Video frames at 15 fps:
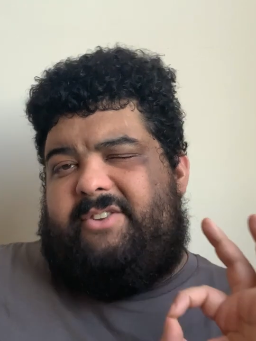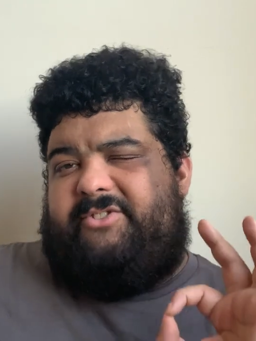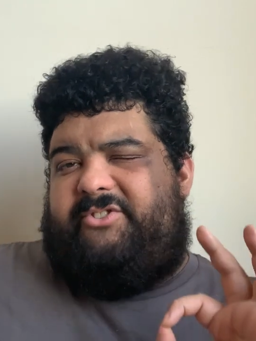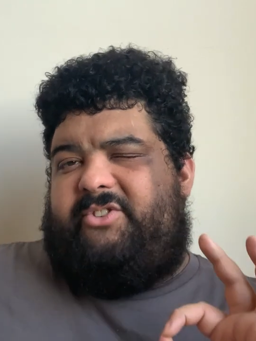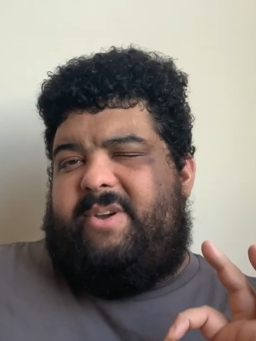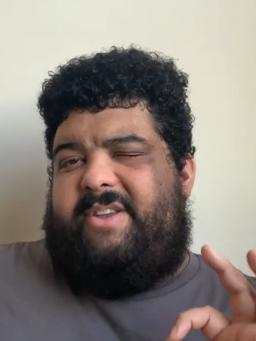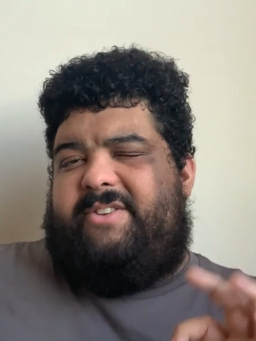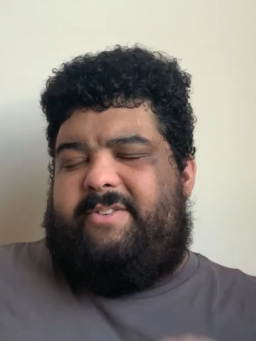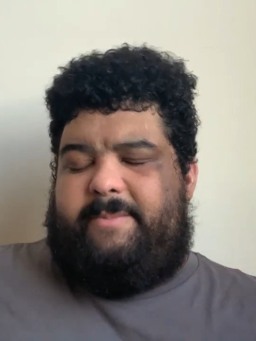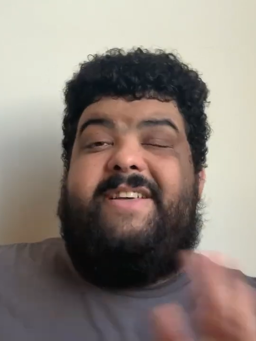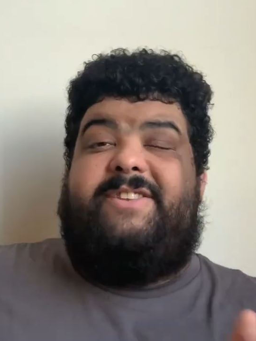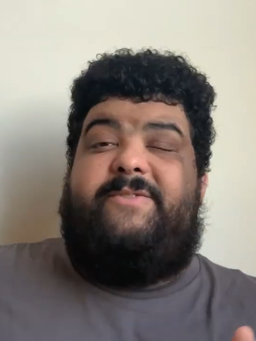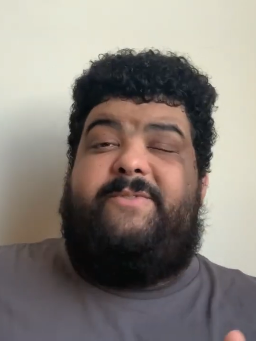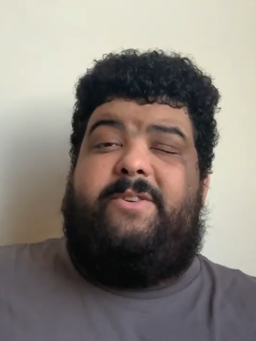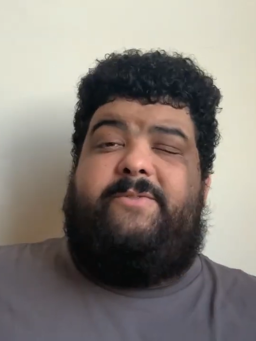choice.
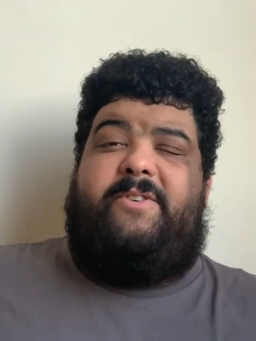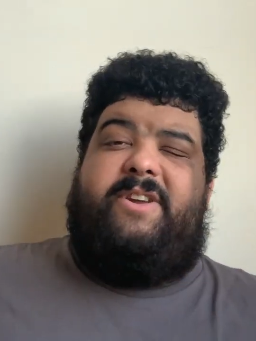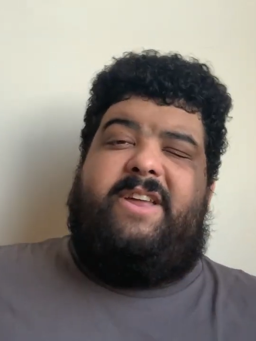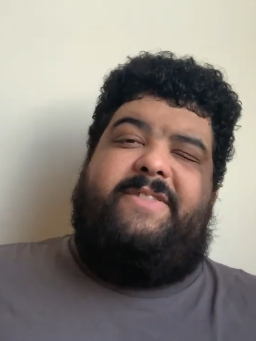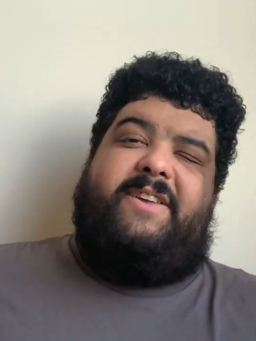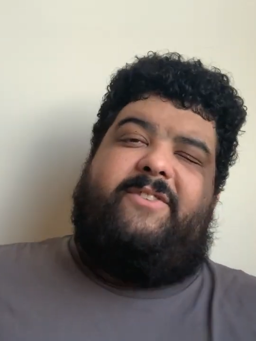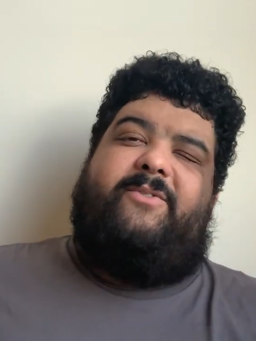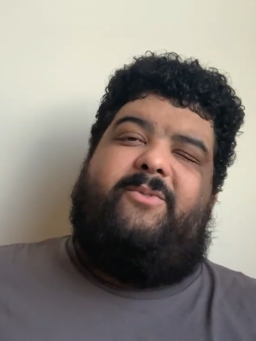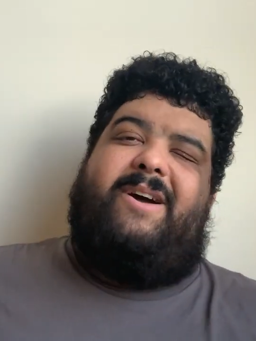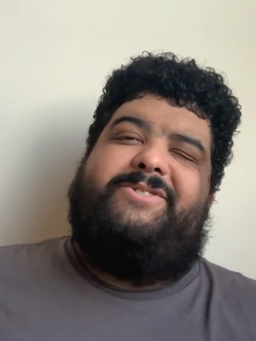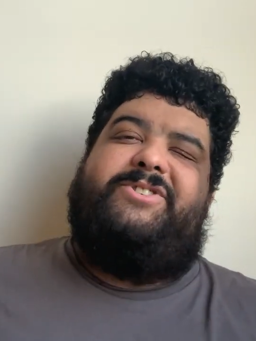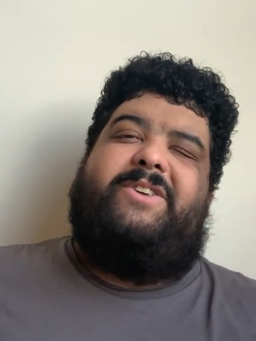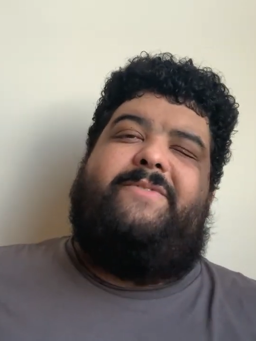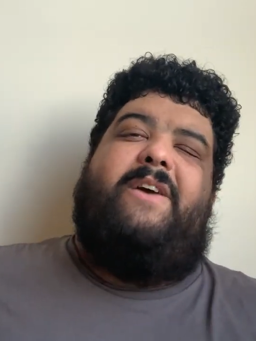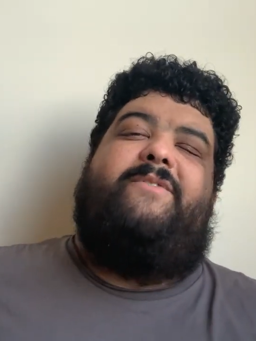That's the video for today. Thanks for
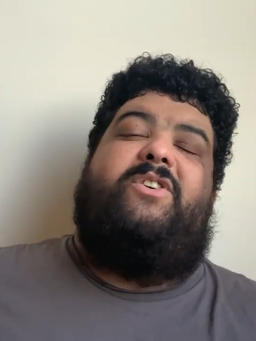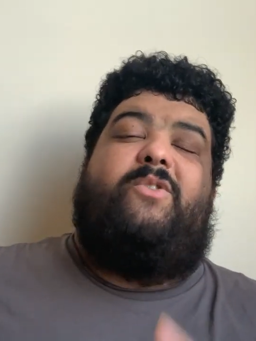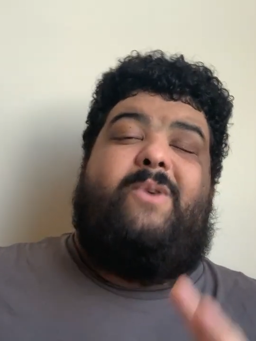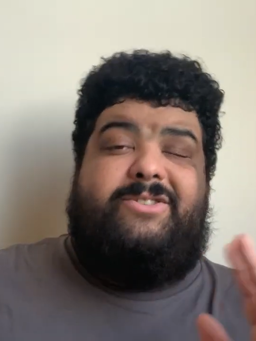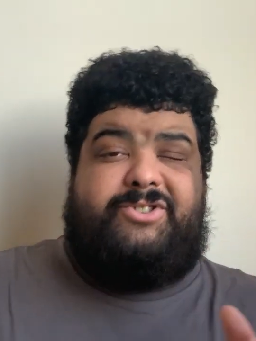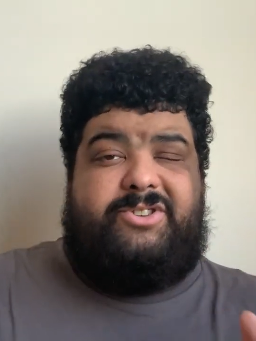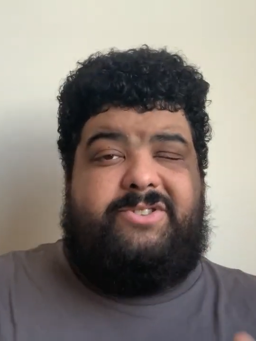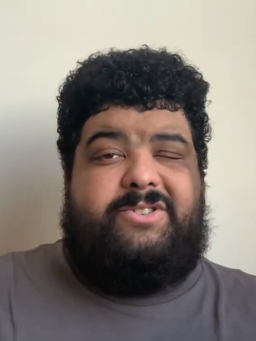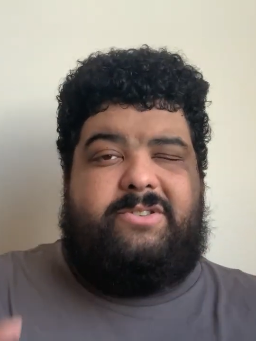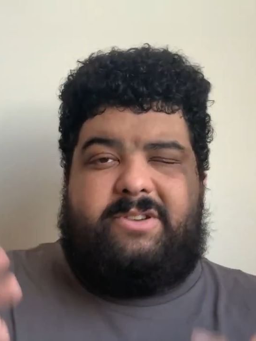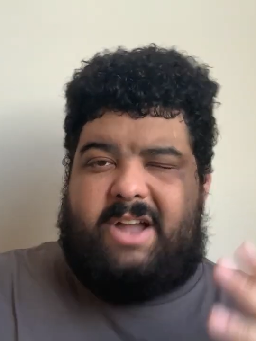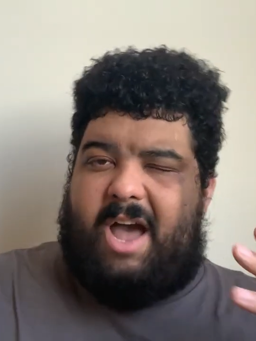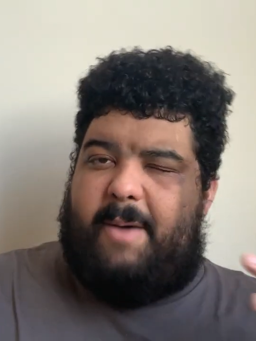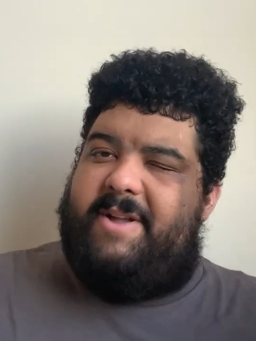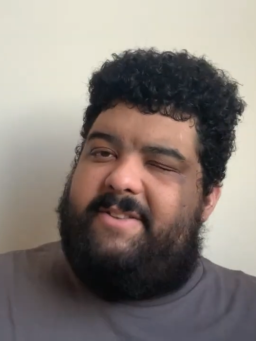watching. If you have any questions or
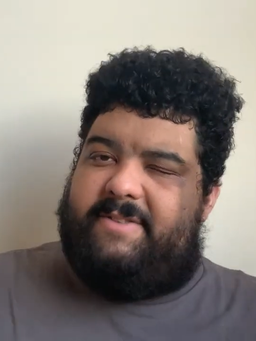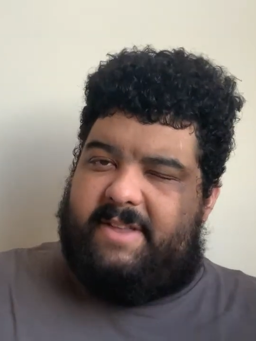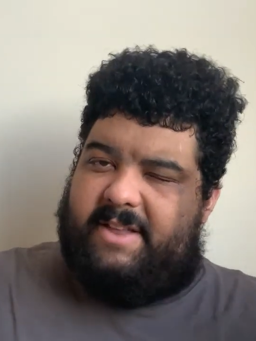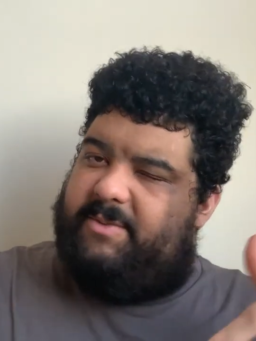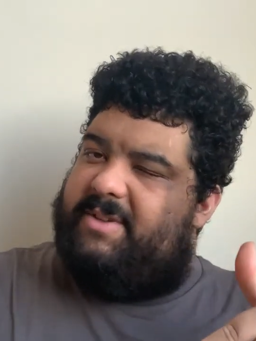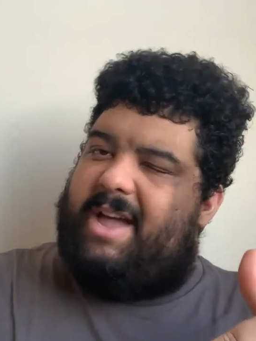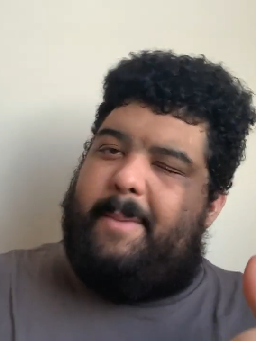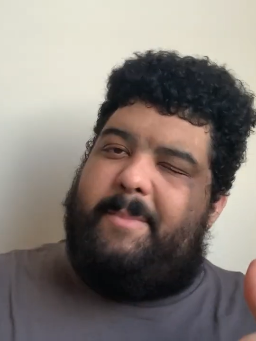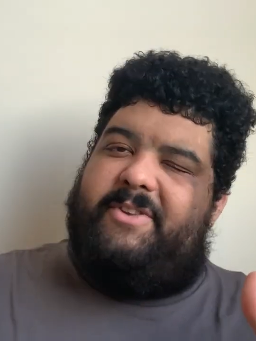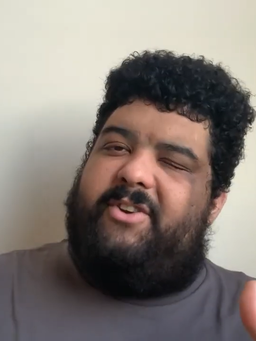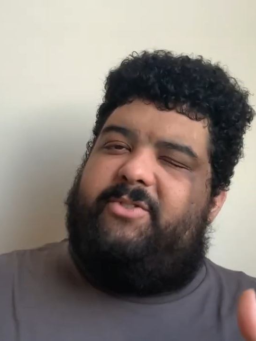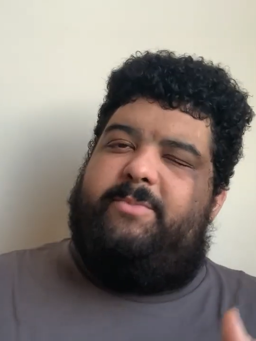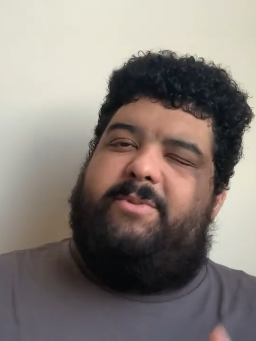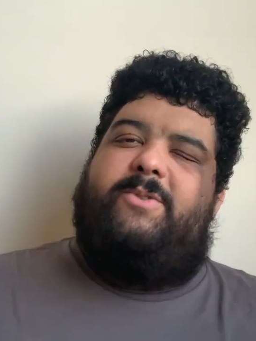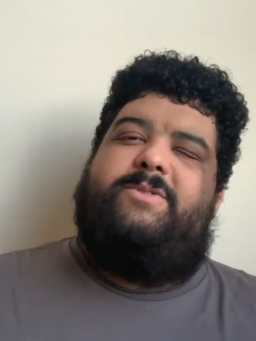comments, that's the comment
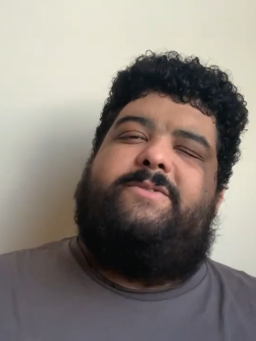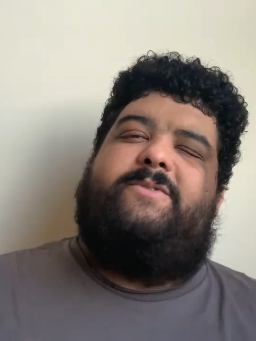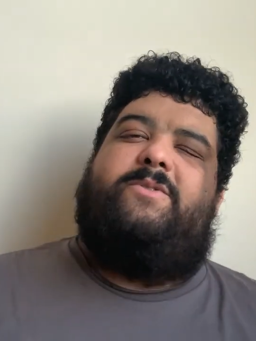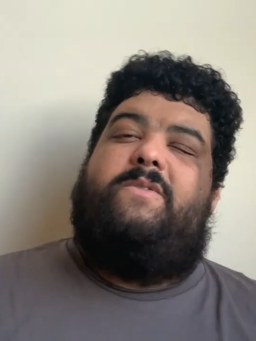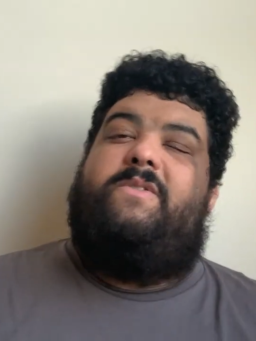section below is for.